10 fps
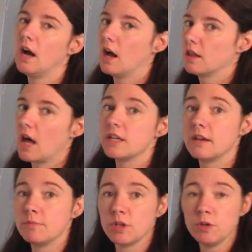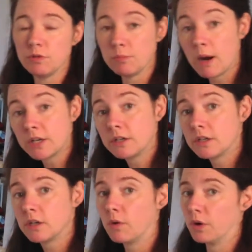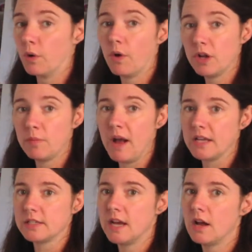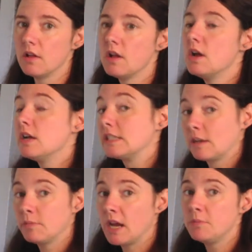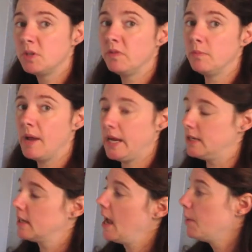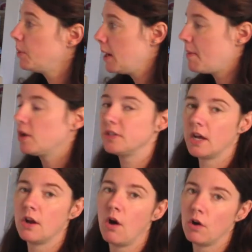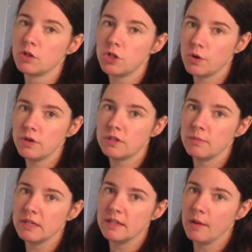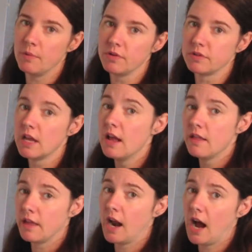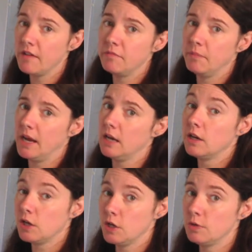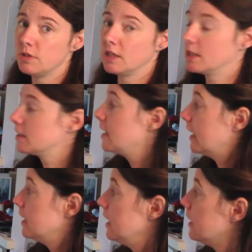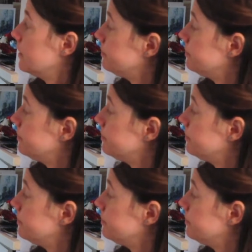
A lot of times I'll use marker or oil pastel, sometimes even paint. And when I'm all done, I'll show you some examples that I've made using this technique.